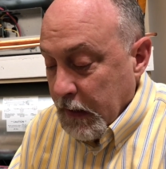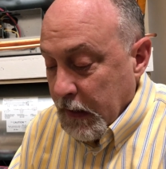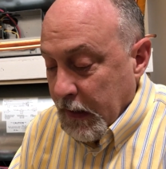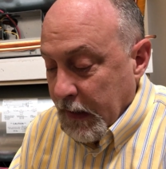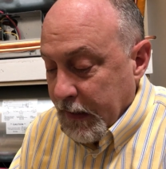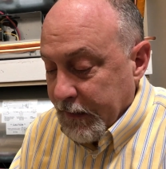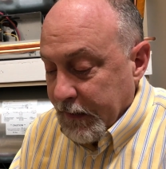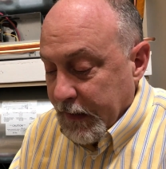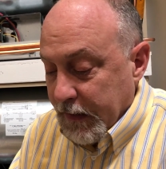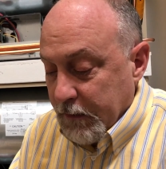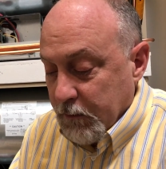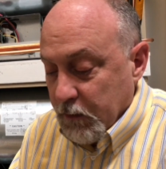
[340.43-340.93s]

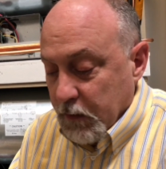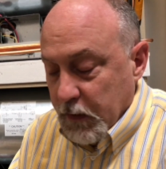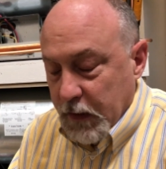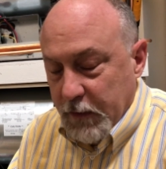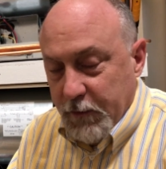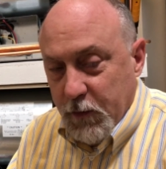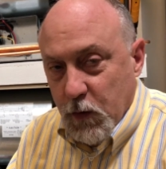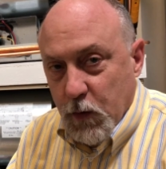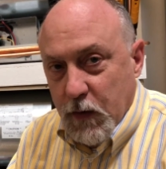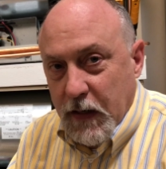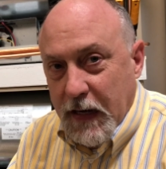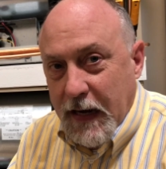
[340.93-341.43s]
And then
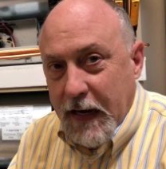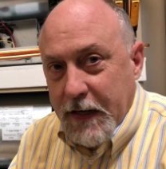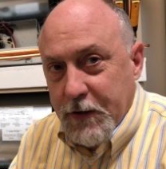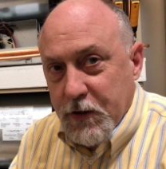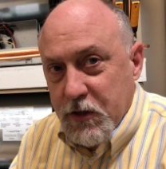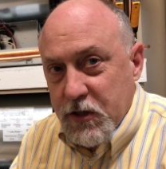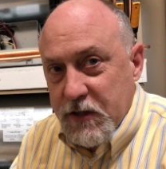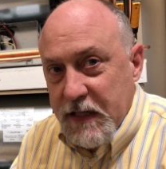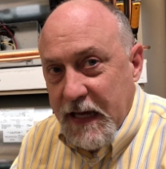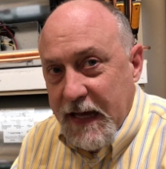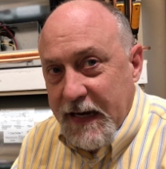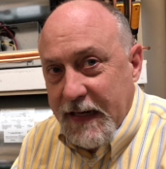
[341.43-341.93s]
if you were to
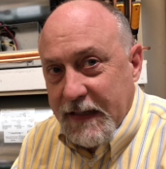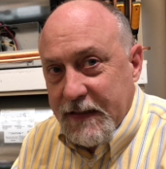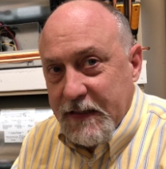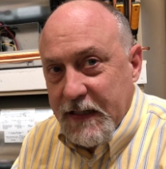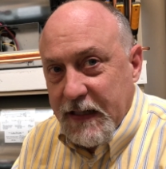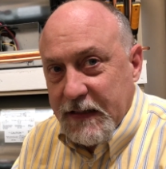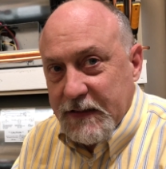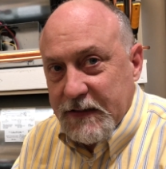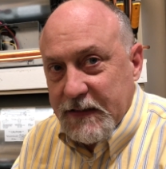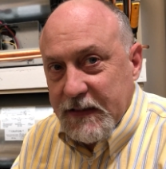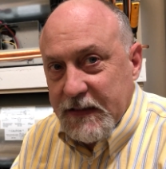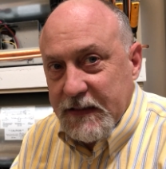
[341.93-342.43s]
hydrostatic
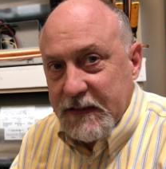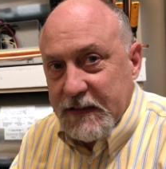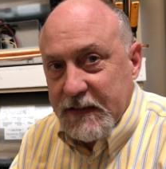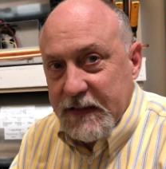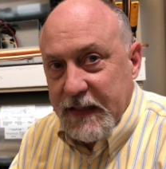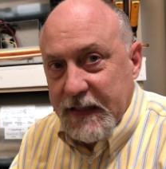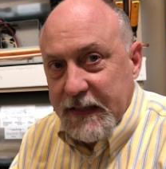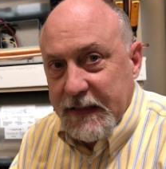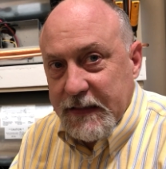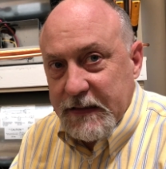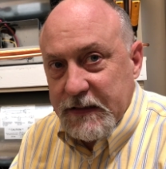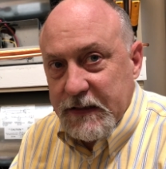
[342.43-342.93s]
test these
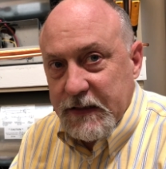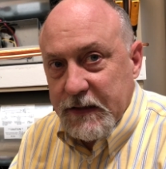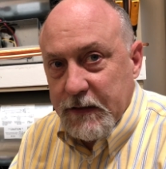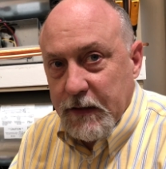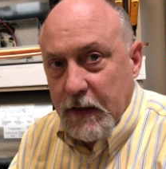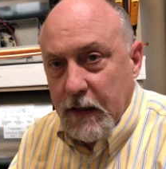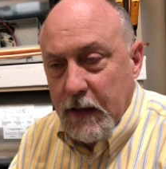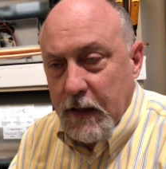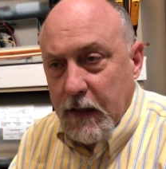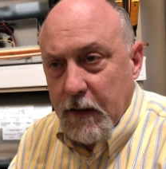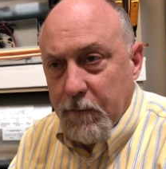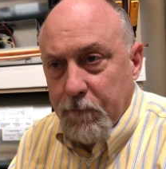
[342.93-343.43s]
things,
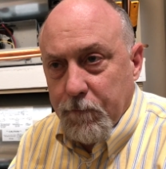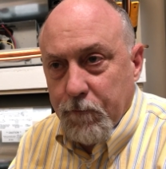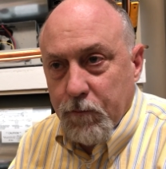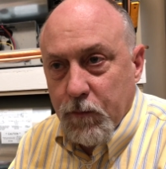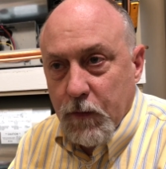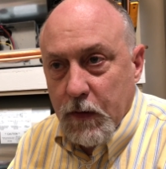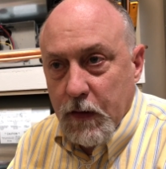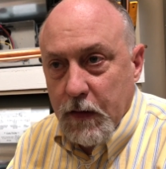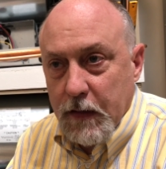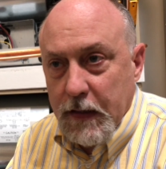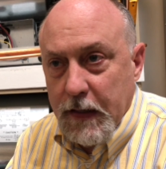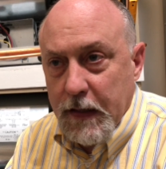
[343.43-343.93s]
um,
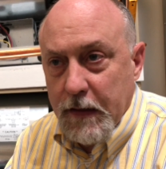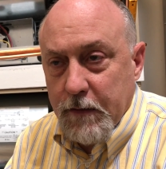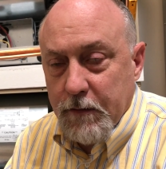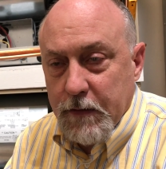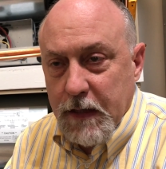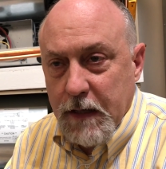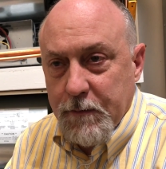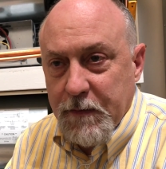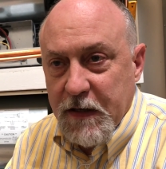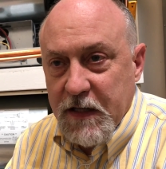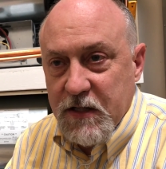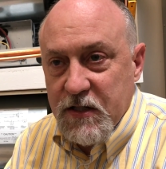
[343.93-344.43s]
they,
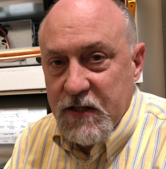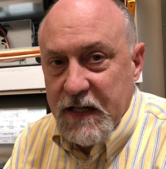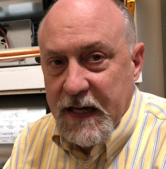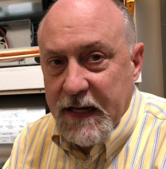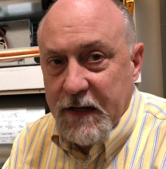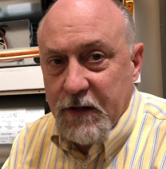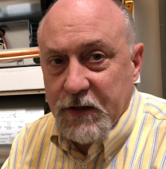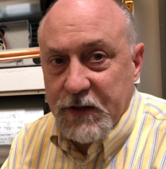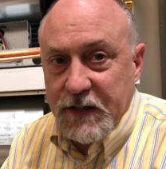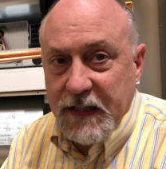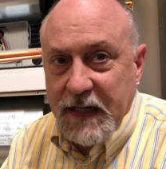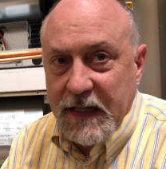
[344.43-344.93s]
they meet
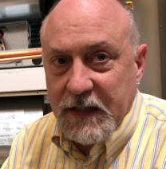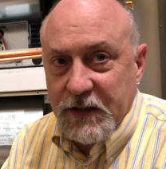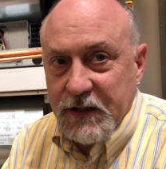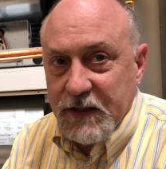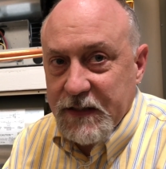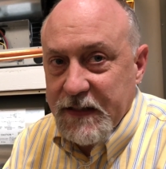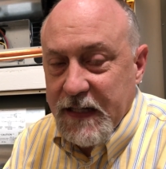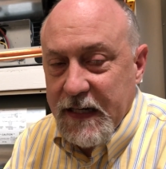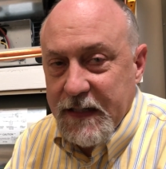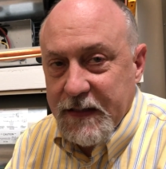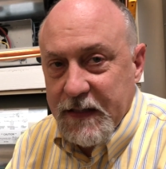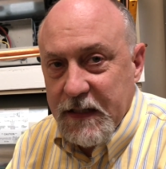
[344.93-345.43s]
standards that
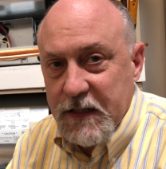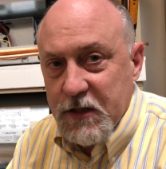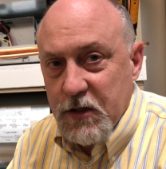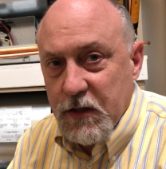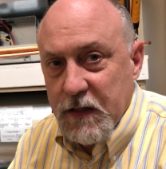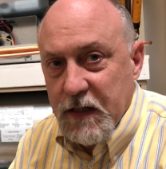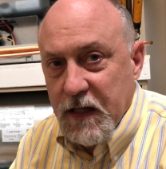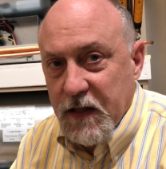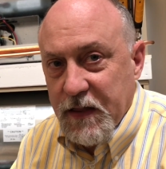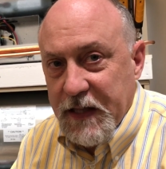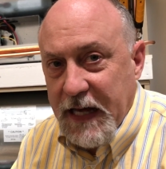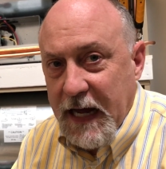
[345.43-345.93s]
actually take these
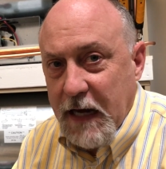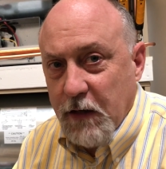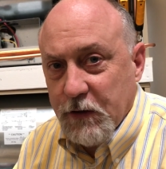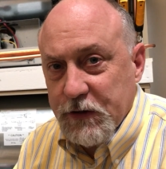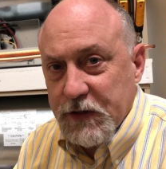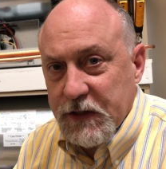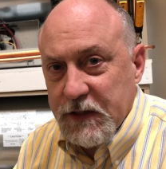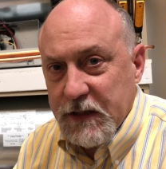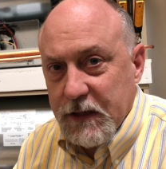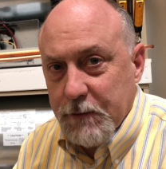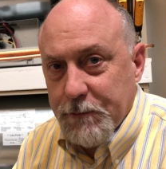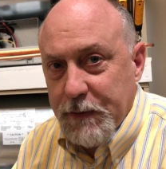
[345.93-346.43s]
into
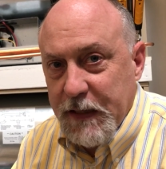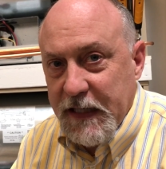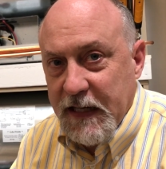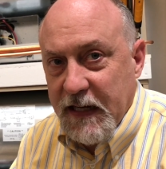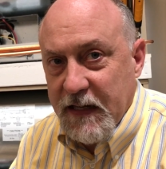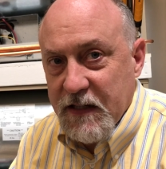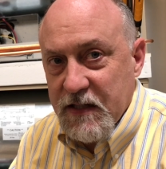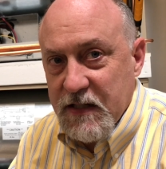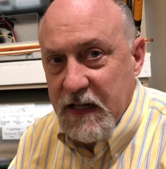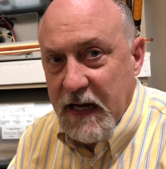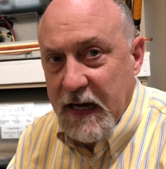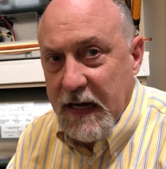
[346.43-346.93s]
thousands of
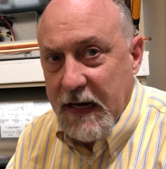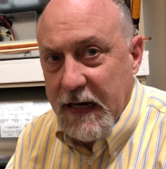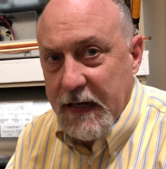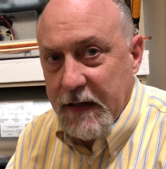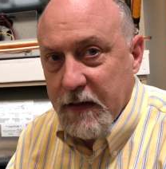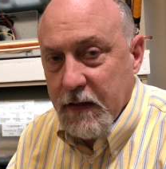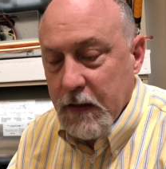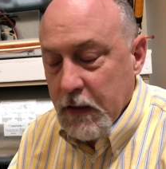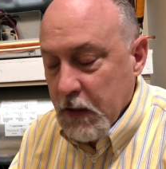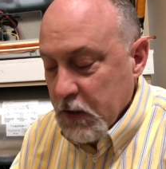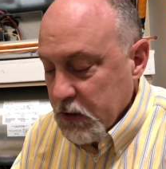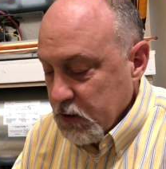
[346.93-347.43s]
PSI.
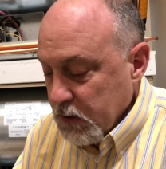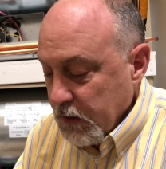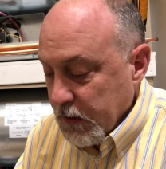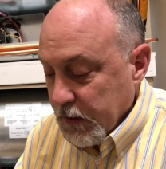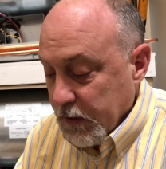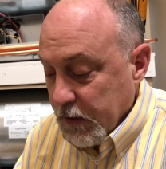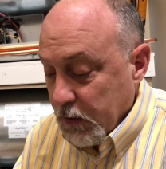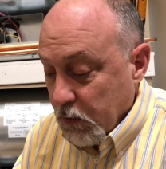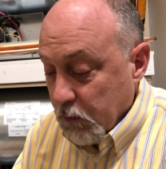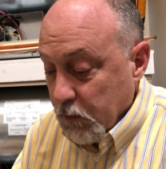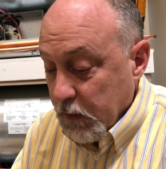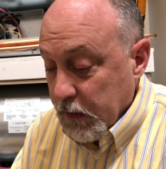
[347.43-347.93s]
So they're
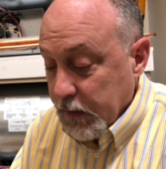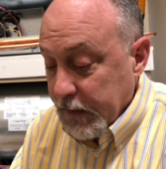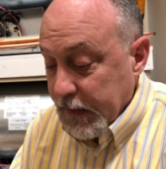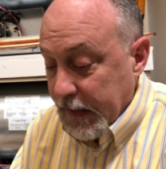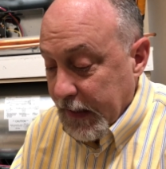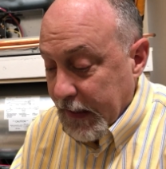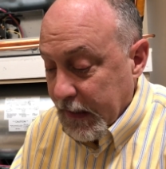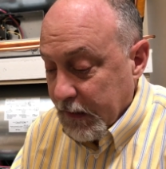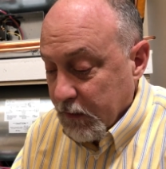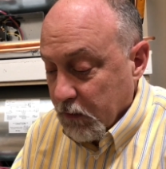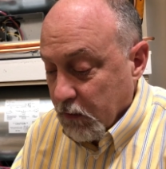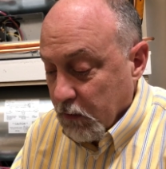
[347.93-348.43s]
gonna really
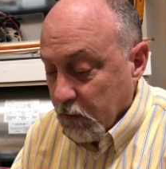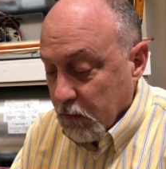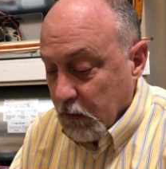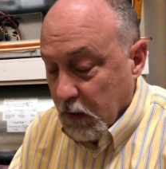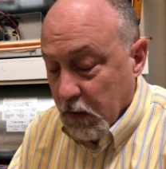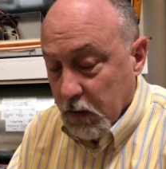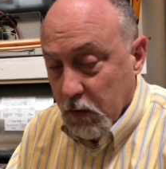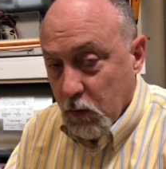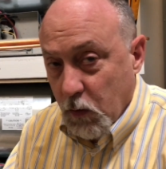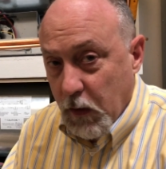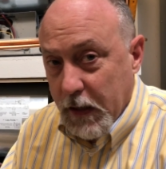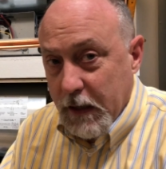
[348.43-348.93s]
handle
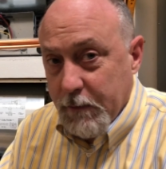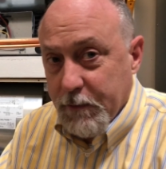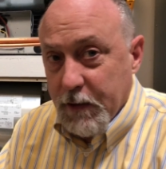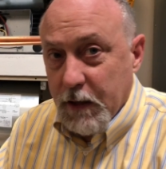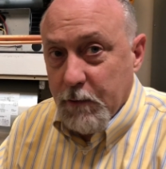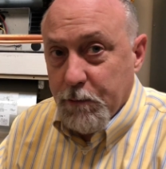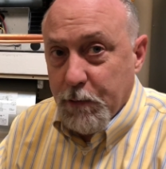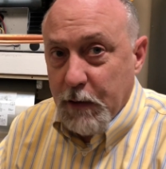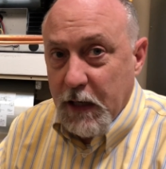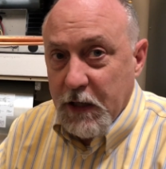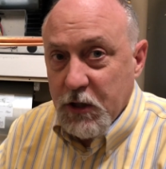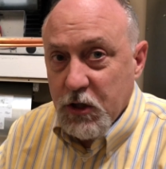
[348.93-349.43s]
uh, quite a bit
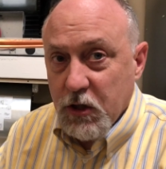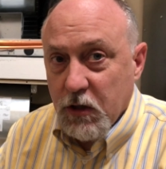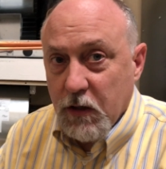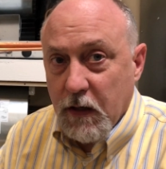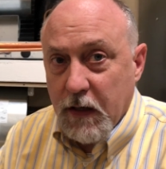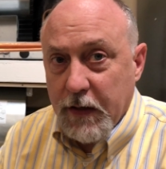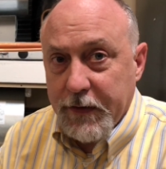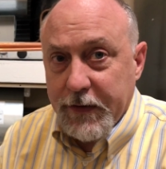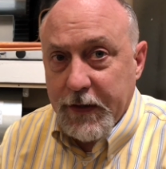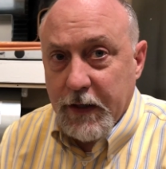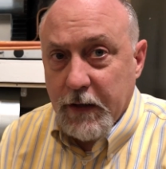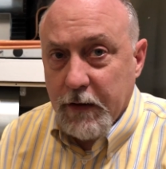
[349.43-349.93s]
of pressure
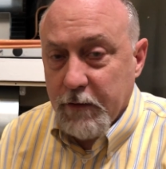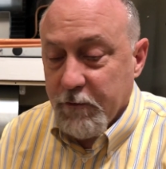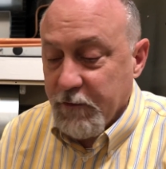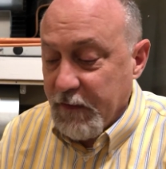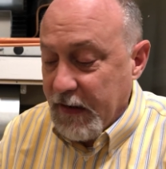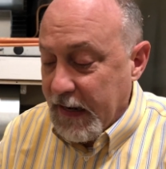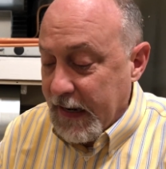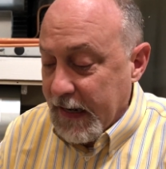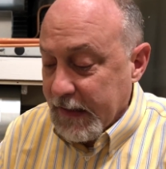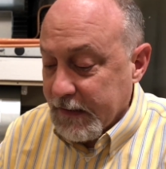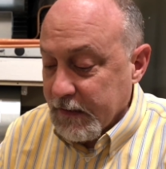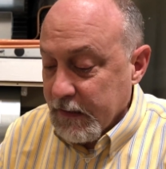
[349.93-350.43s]
on there. In
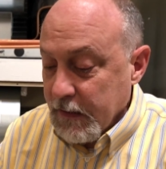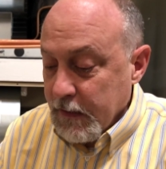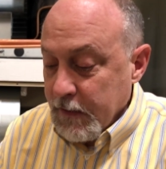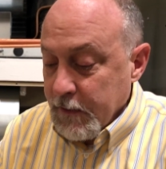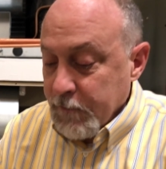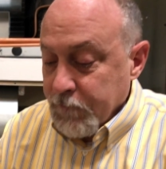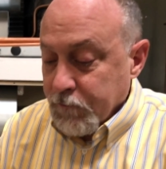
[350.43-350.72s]
fact,